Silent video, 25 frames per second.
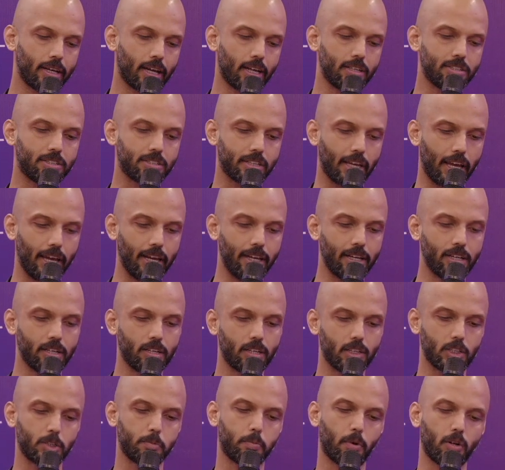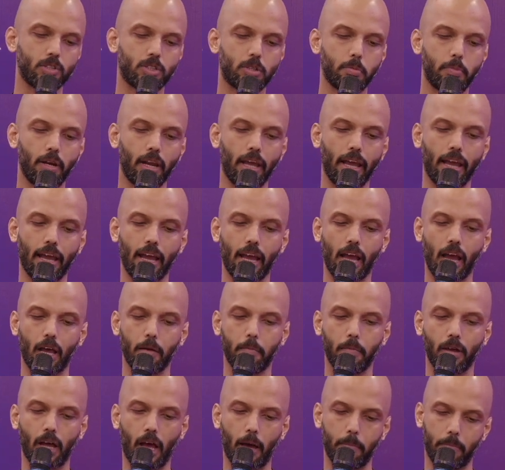and scaling responsible AI
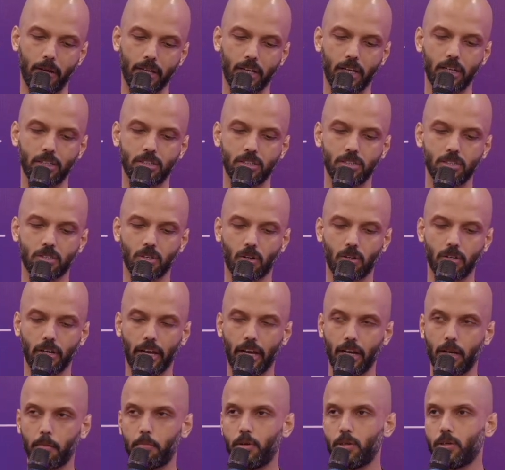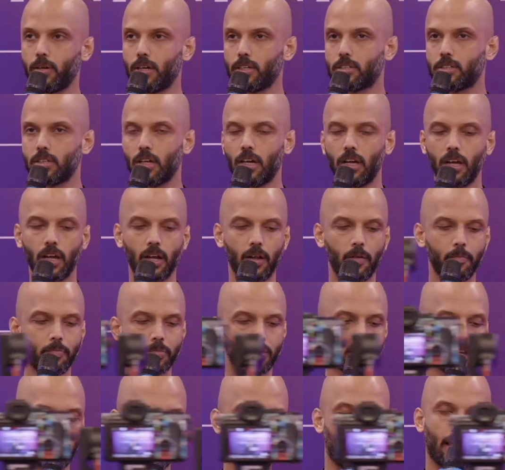applications on AWS,
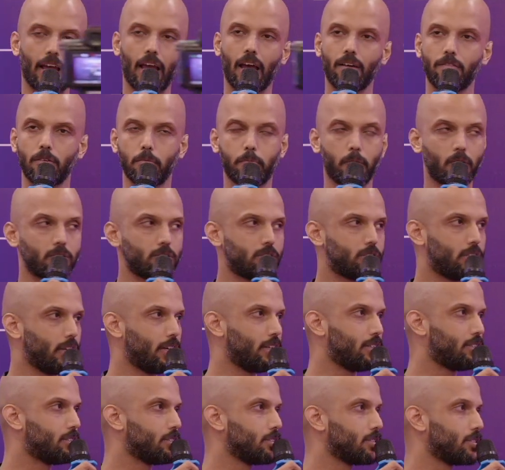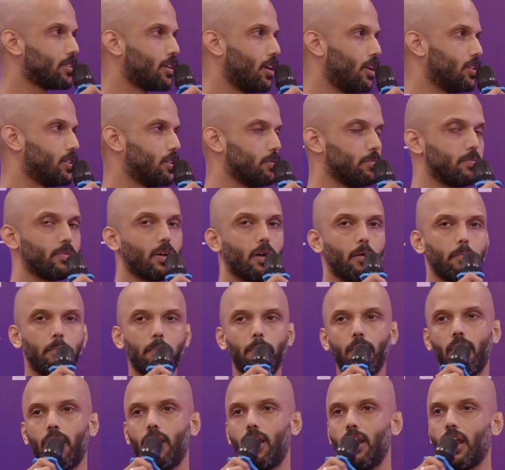can I have up on stage Gautam?
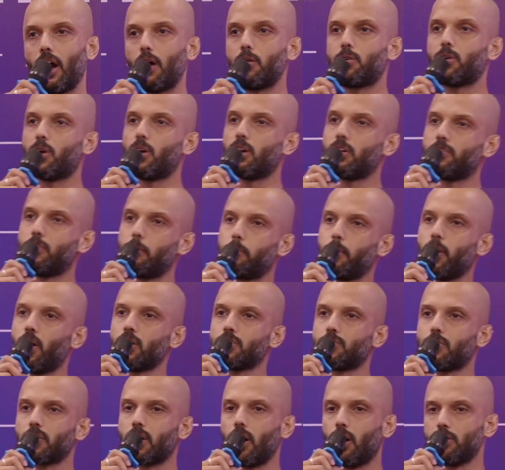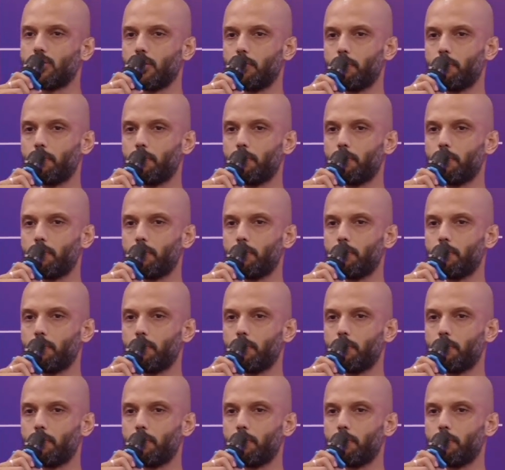A loud round of applause for Gautam,